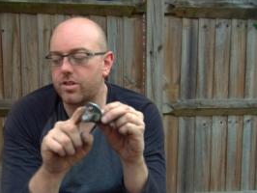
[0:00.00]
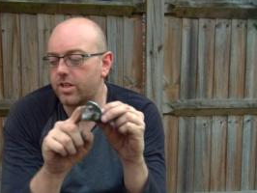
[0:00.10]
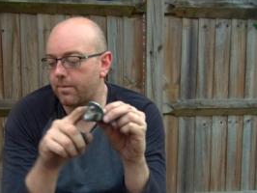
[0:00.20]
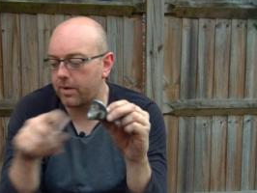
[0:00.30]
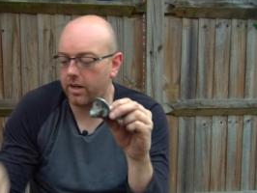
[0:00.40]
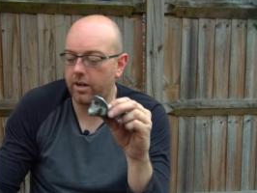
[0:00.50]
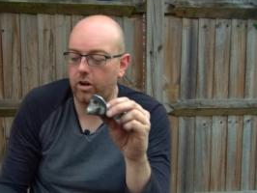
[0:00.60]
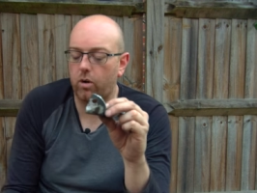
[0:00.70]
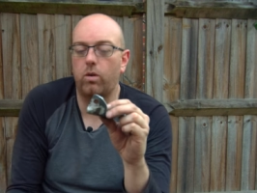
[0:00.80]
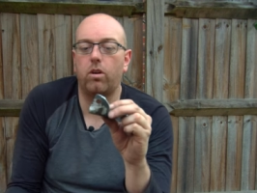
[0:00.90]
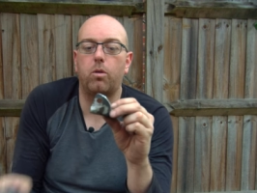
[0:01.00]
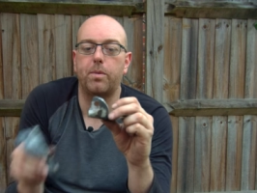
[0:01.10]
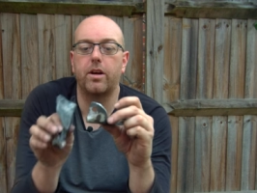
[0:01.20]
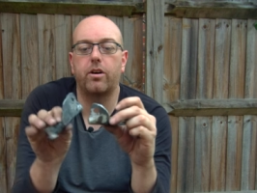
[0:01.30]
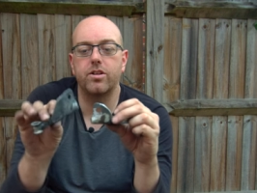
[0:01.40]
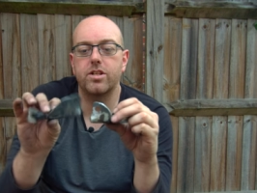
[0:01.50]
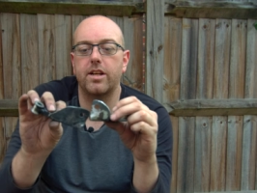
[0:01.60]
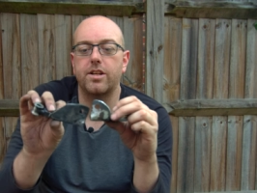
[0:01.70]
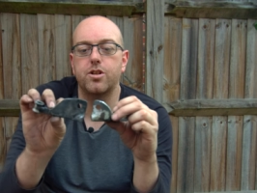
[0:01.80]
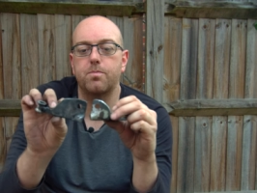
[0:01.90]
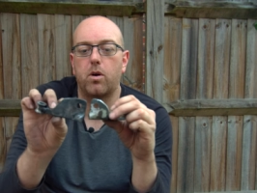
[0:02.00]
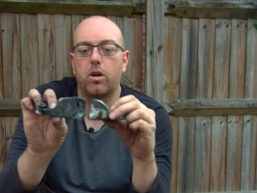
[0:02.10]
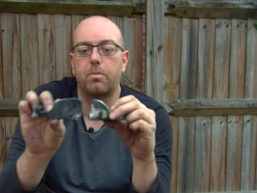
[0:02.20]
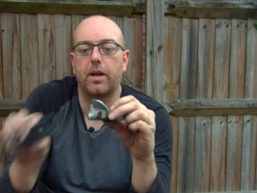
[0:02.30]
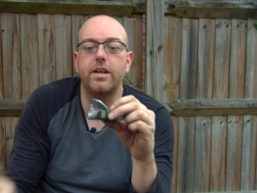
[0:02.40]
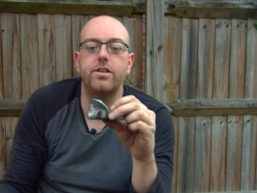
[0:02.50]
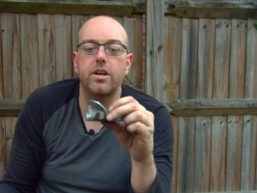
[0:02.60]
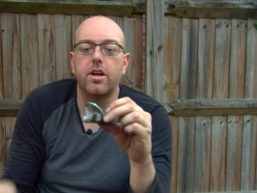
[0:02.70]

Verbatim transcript: same kind of hole, albeit on a slightly smaller plate,